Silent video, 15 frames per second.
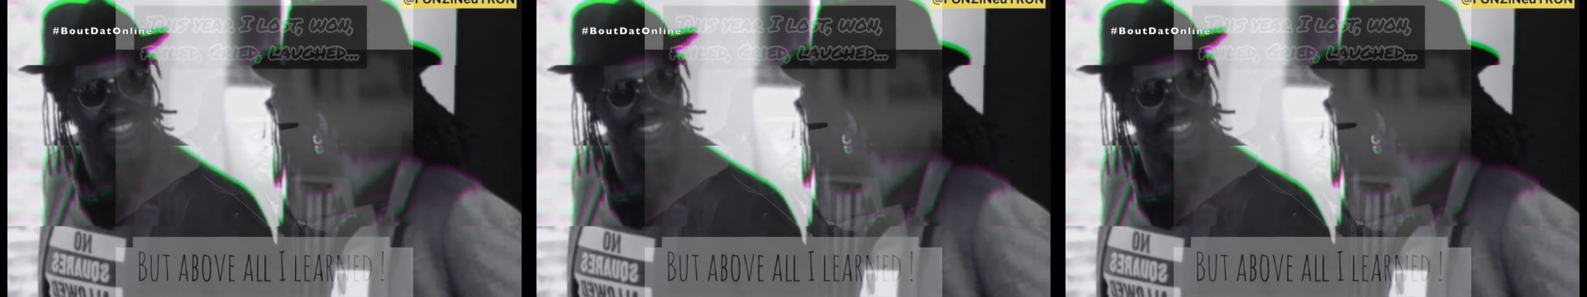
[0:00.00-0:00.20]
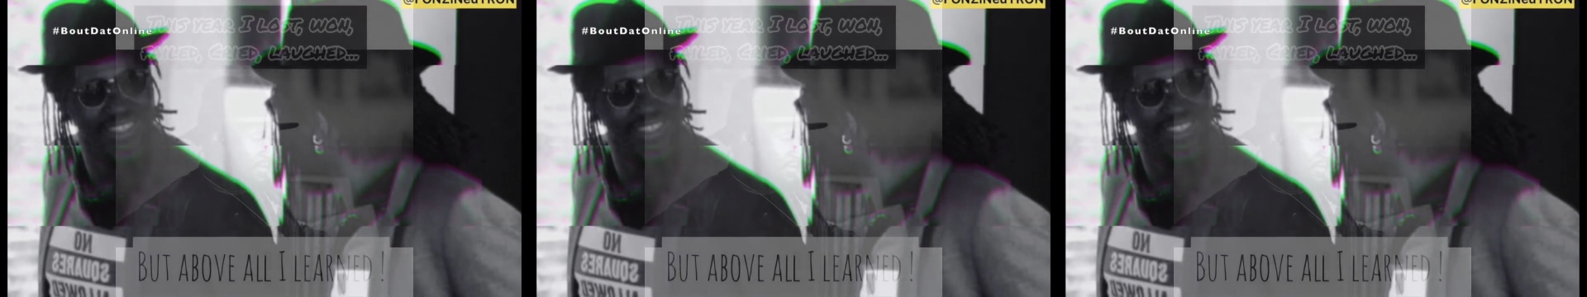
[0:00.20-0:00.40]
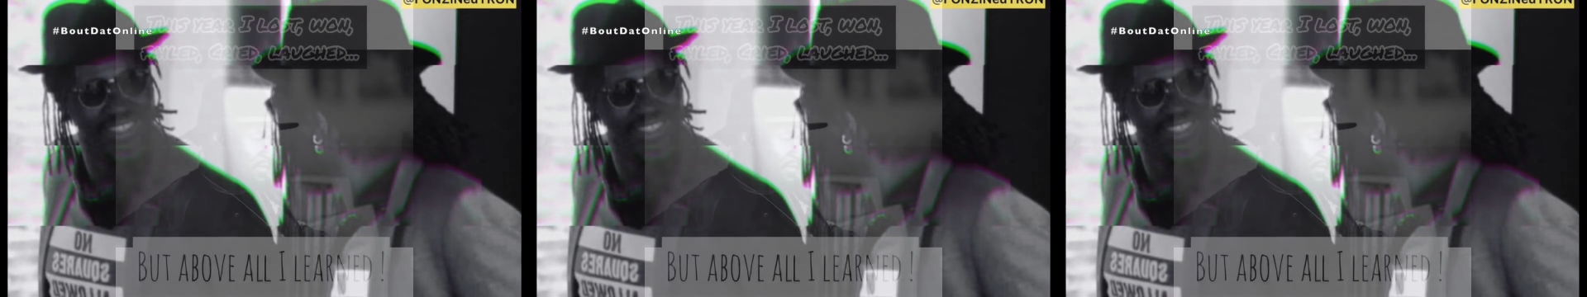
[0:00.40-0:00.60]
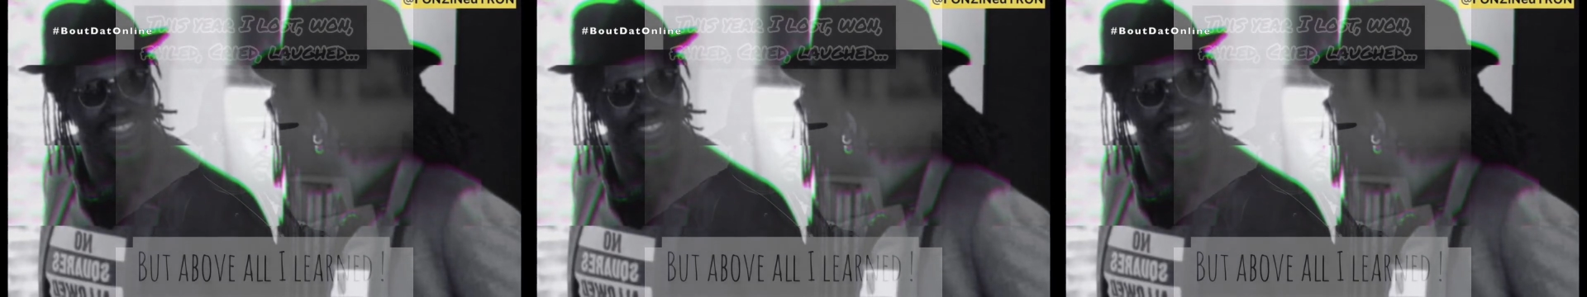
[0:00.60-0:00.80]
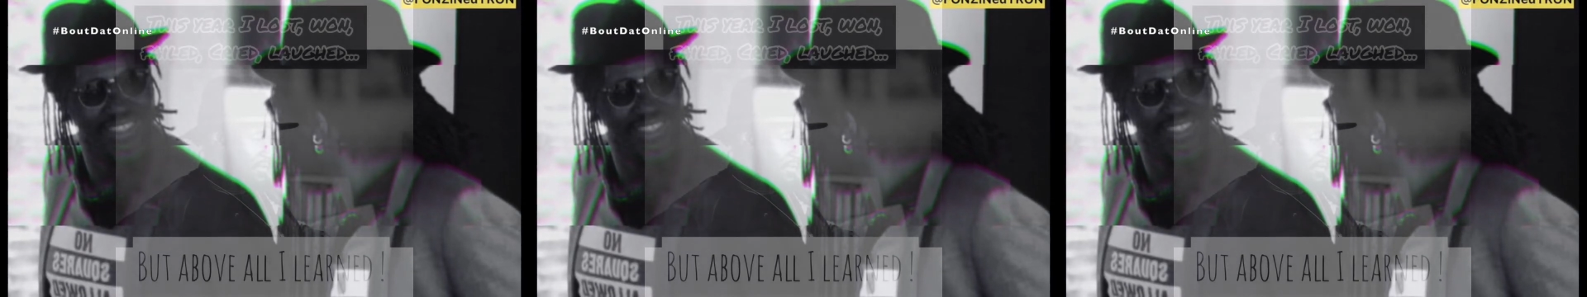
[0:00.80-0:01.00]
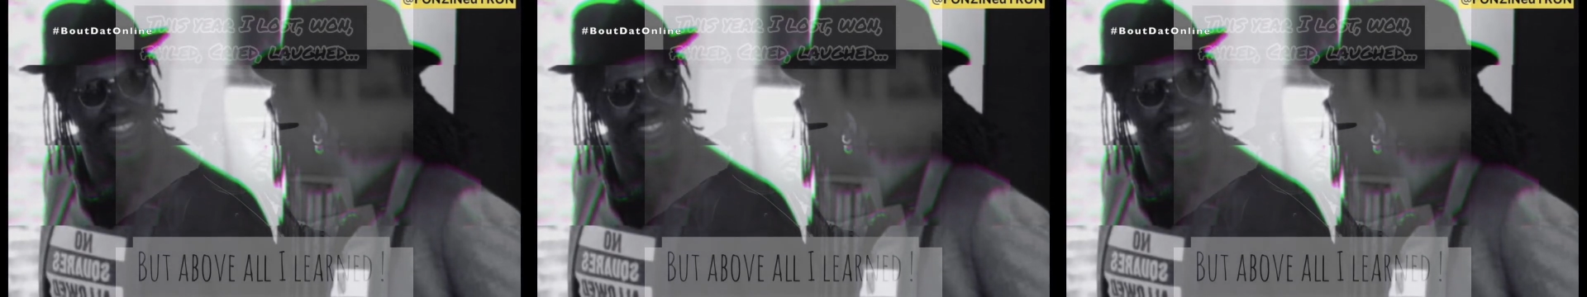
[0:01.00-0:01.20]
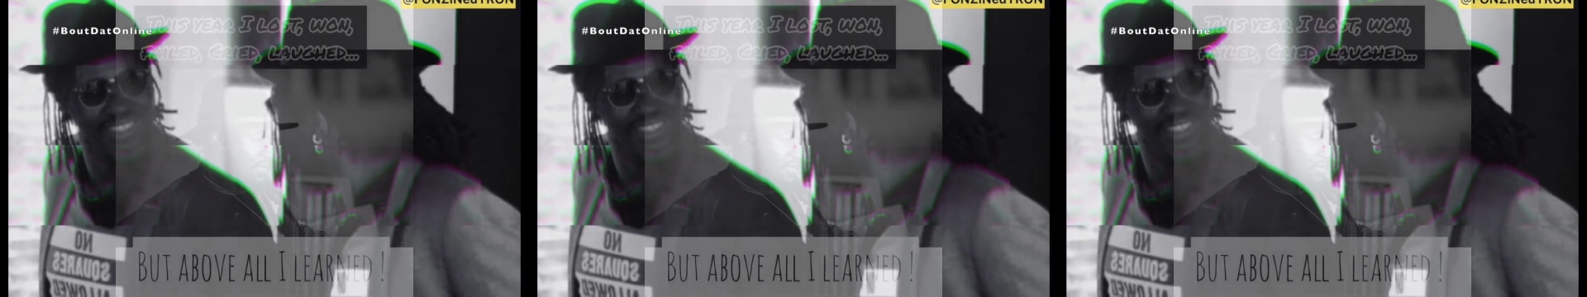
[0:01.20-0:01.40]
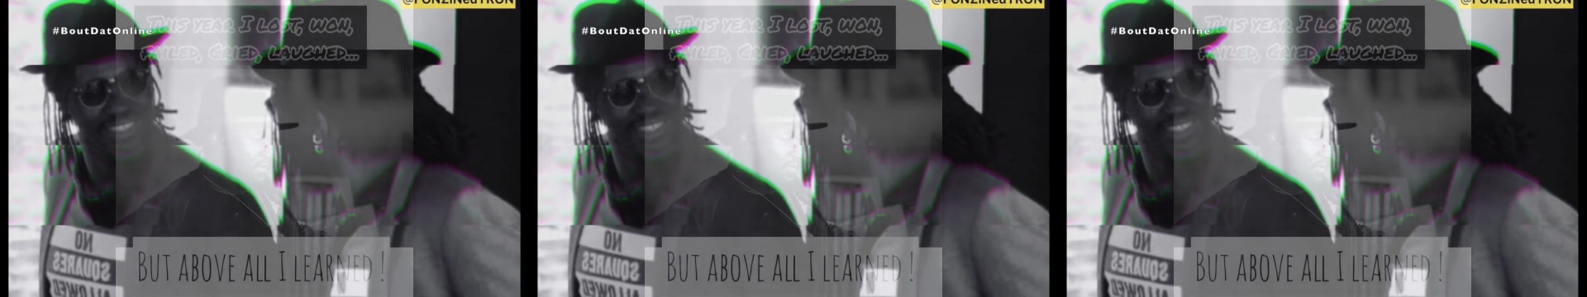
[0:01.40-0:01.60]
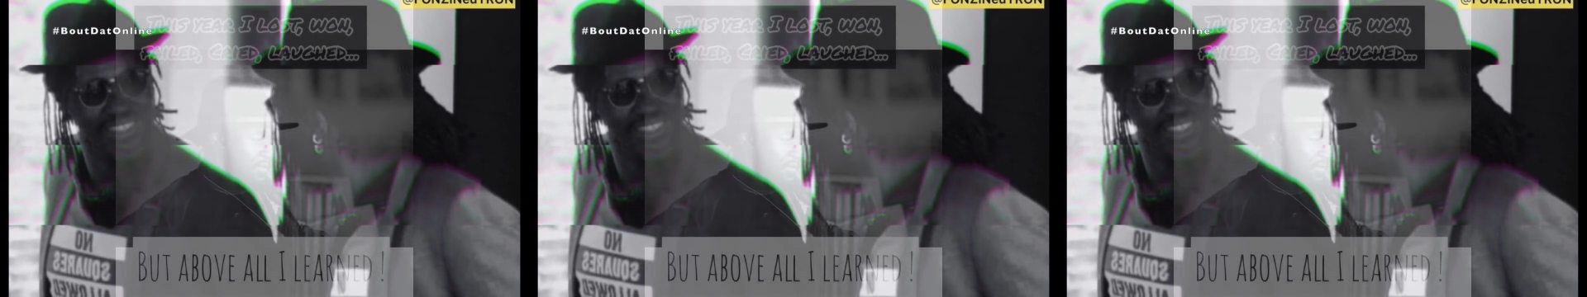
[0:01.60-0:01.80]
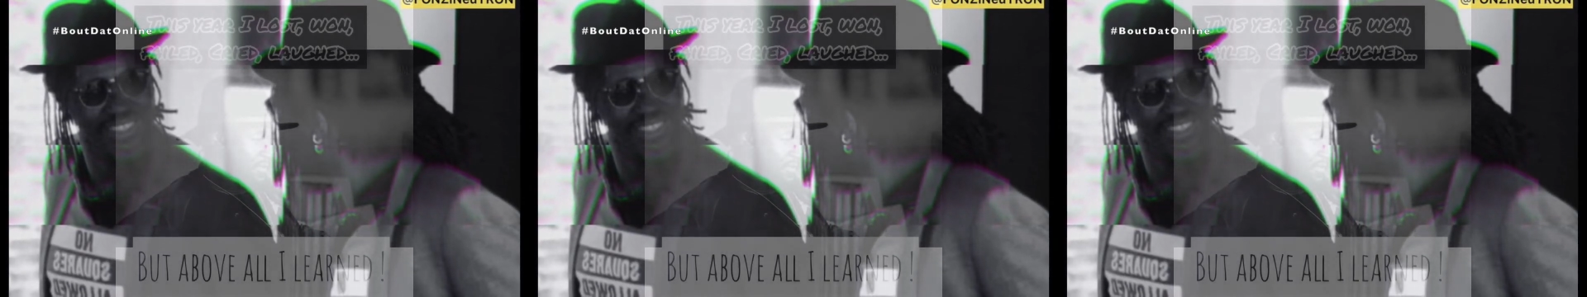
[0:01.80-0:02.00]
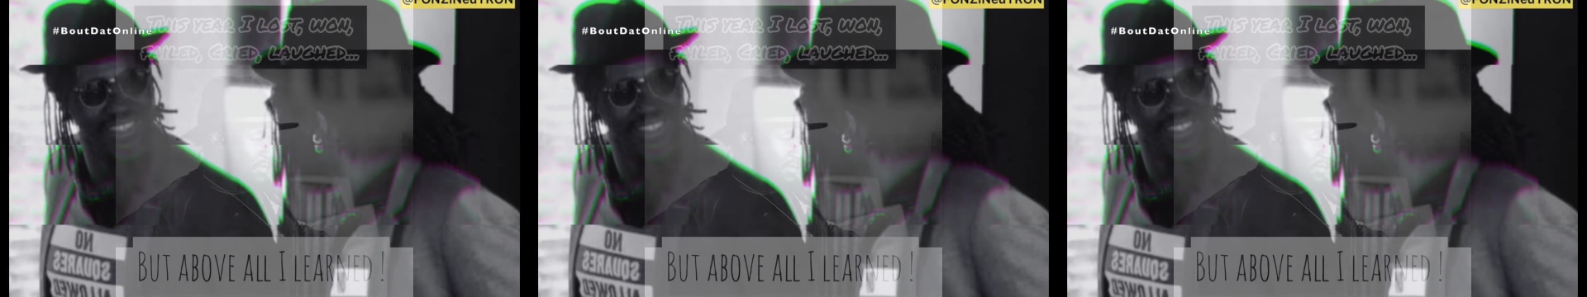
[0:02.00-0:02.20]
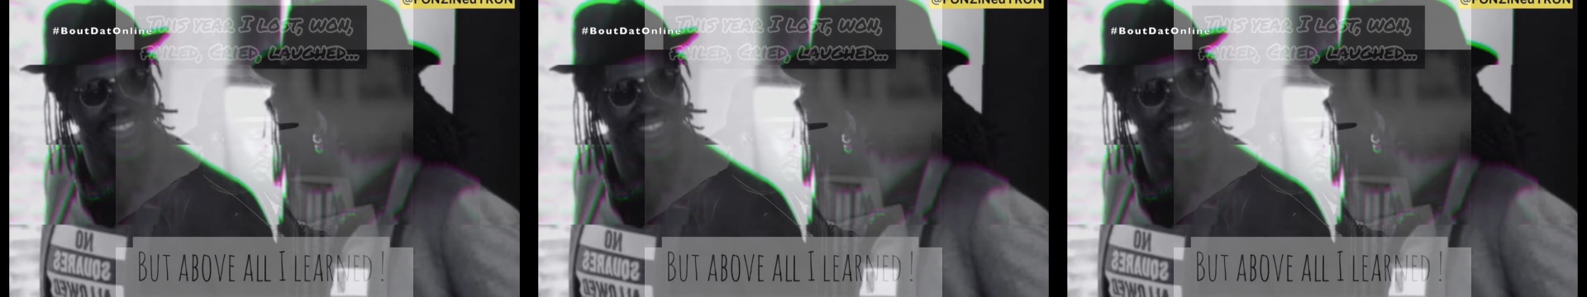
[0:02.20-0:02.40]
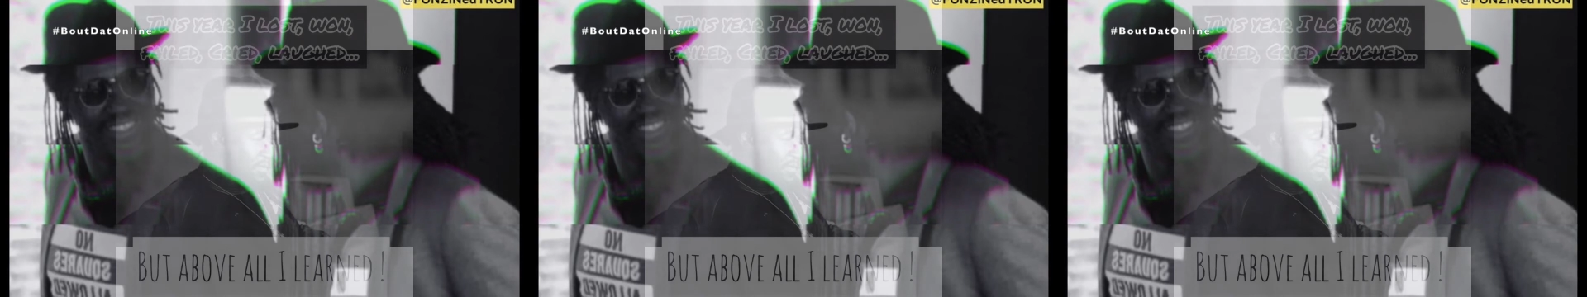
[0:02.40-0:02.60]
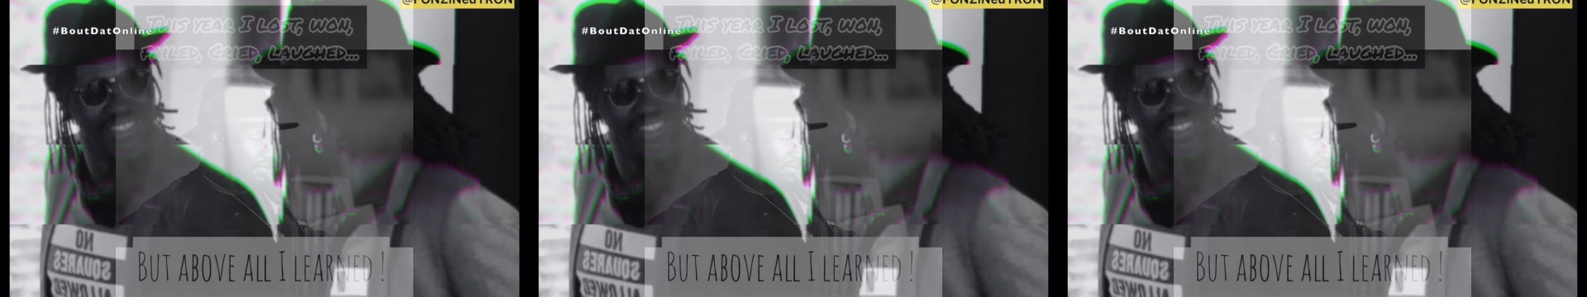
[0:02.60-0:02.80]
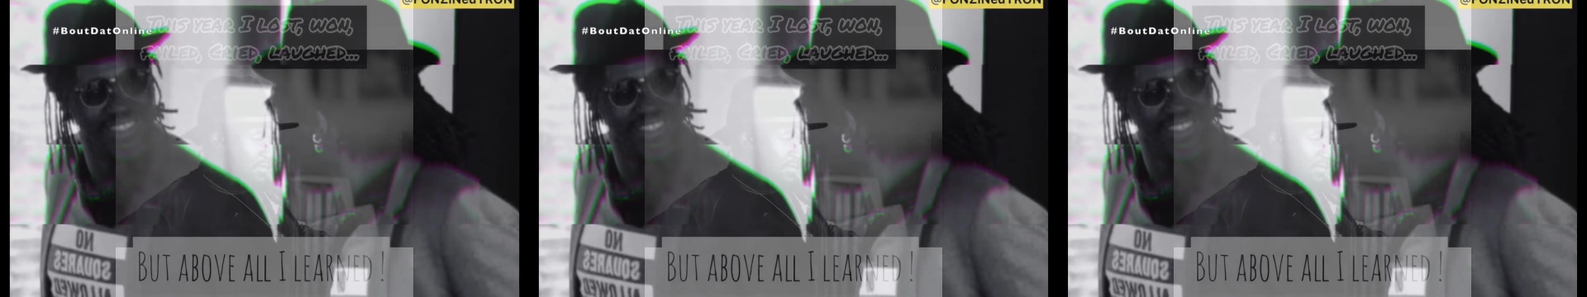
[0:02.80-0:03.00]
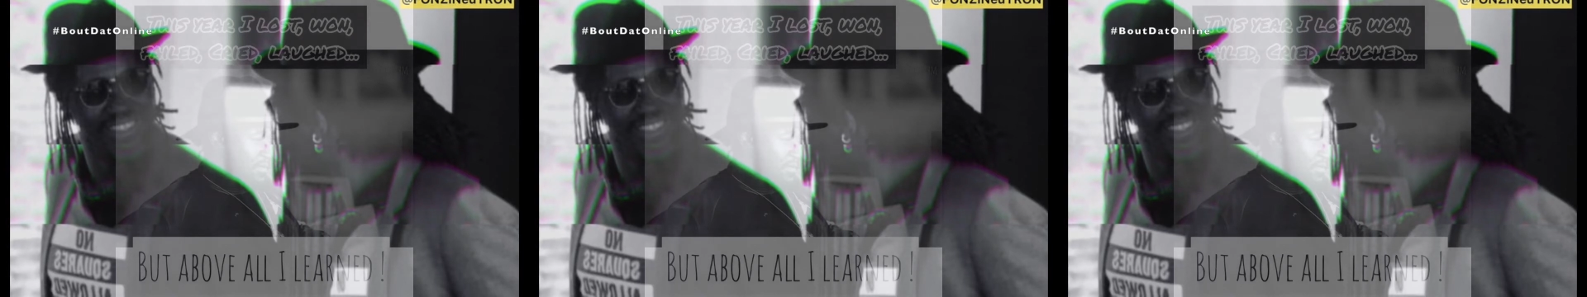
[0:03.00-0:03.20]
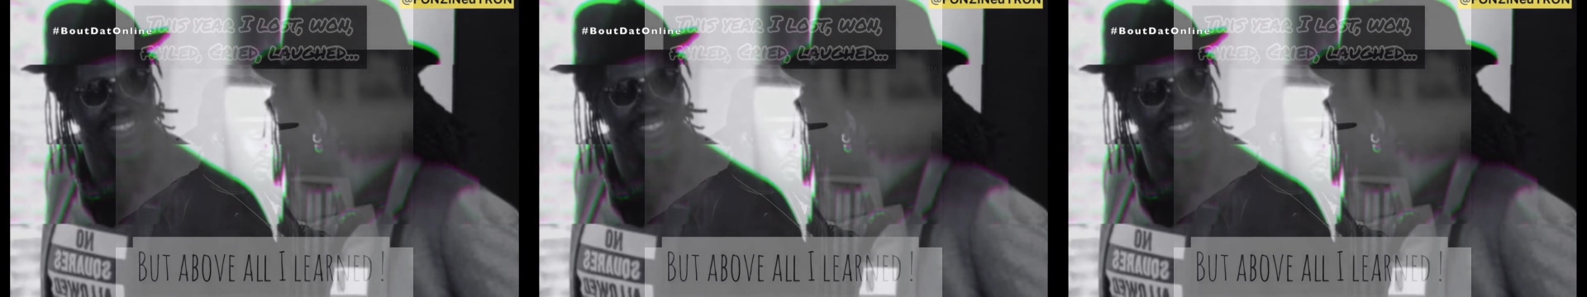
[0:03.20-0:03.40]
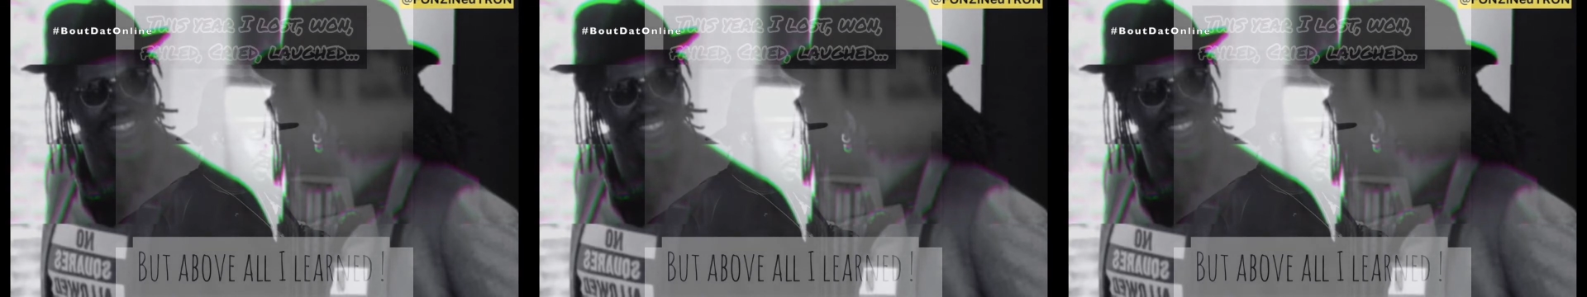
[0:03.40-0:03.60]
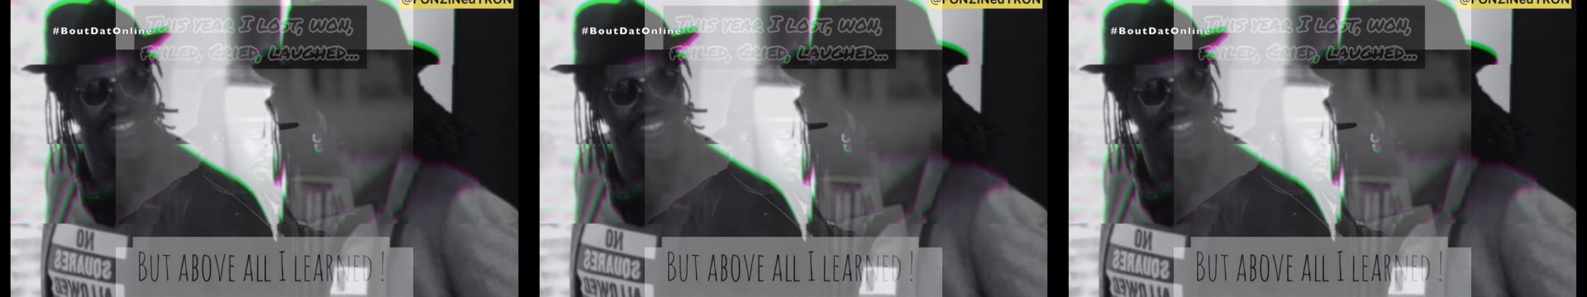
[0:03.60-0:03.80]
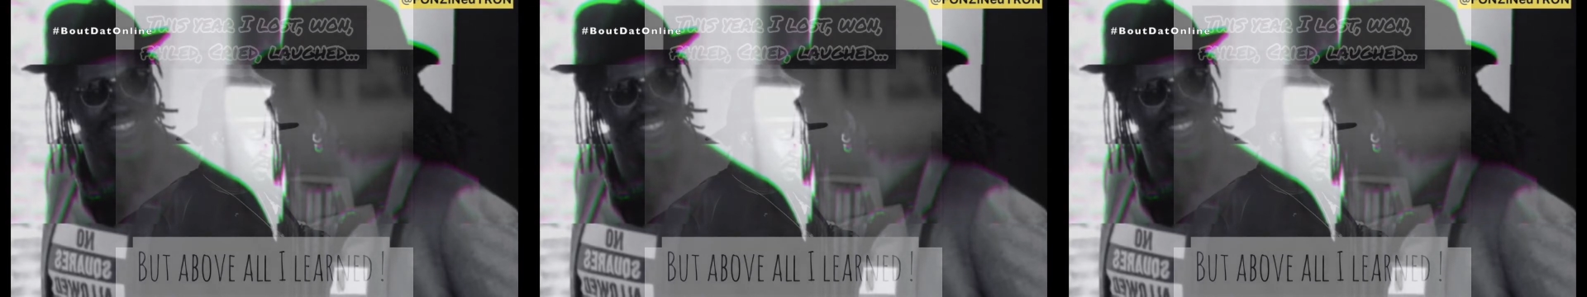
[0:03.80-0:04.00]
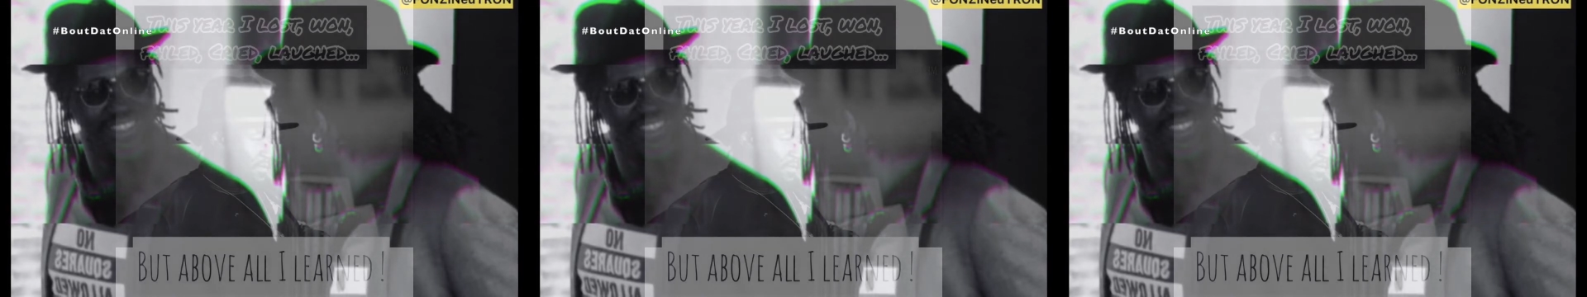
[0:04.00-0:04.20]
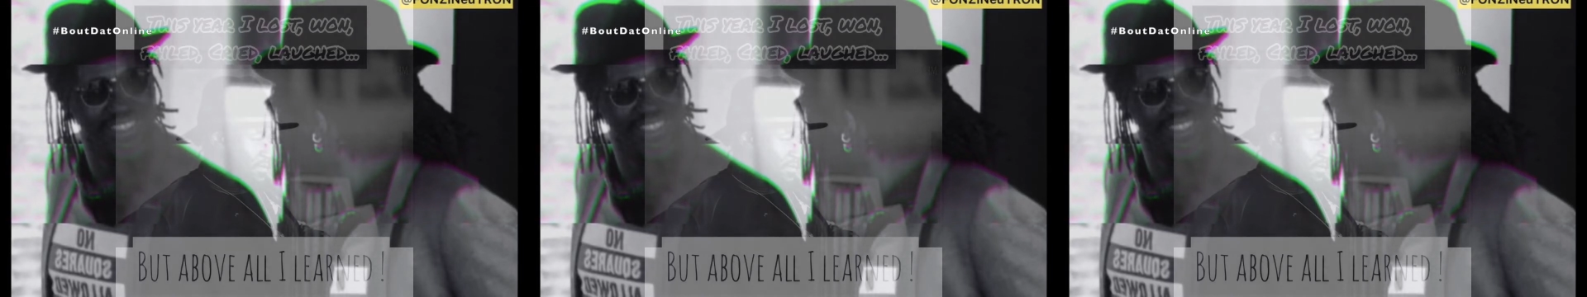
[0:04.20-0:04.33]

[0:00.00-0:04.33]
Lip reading: No face is visible, so there are no lips to read.